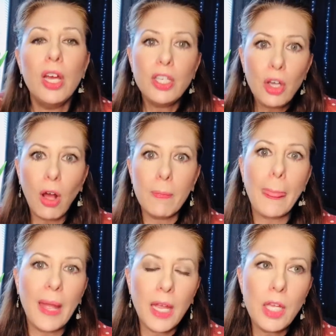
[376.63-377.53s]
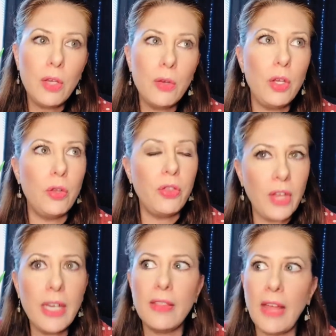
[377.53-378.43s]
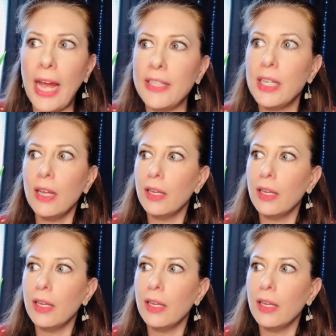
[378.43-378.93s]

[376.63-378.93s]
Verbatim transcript: Y'all, you, you think that